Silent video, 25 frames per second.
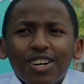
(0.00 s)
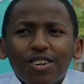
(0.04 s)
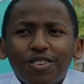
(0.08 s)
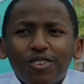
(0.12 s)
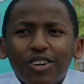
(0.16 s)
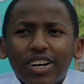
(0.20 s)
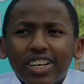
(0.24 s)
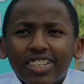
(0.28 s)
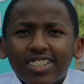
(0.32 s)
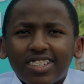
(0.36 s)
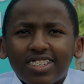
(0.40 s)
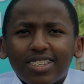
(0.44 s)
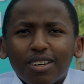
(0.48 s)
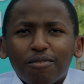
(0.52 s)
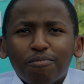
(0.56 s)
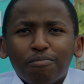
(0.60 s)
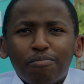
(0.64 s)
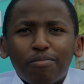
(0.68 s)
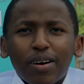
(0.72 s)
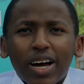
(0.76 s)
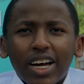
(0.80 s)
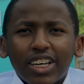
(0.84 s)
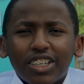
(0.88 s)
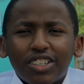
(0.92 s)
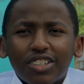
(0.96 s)
who has some
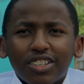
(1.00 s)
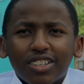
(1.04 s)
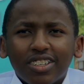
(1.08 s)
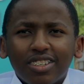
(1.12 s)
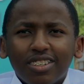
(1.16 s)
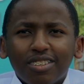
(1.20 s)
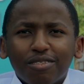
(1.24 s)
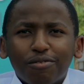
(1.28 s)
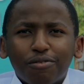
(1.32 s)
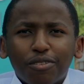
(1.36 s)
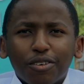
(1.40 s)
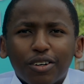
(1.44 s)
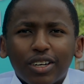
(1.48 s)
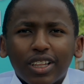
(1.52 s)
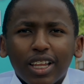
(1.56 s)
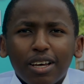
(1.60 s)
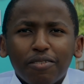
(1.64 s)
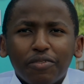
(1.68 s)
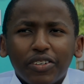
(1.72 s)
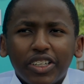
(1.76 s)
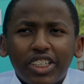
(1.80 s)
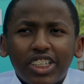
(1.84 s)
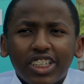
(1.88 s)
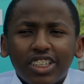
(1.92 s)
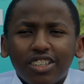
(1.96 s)
passion for
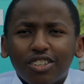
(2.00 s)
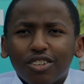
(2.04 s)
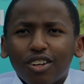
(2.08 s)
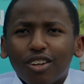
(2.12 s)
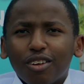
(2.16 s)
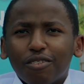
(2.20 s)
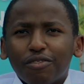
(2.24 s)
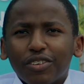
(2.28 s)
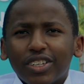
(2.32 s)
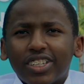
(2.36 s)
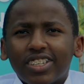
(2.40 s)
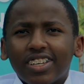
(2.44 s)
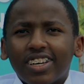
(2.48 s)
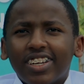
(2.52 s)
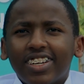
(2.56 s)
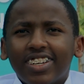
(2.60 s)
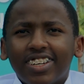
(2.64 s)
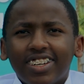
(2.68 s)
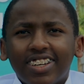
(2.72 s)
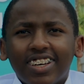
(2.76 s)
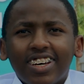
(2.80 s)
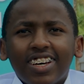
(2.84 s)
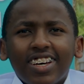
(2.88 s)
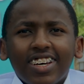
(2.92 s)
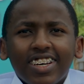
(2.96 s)
climate change all of a
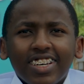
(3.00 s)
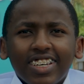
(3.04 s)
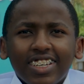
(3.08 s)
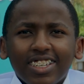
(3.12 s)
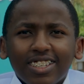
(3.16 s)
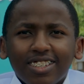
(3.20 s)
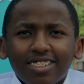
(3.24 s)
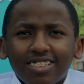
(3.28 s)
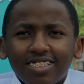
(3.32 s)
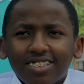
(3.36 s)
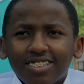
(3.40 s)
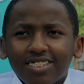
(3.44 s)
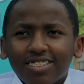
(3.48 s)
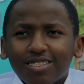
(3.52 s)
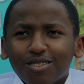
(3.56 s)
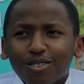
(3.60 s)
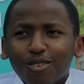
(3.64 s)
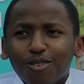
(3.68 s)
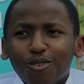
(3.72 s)
sudden. He's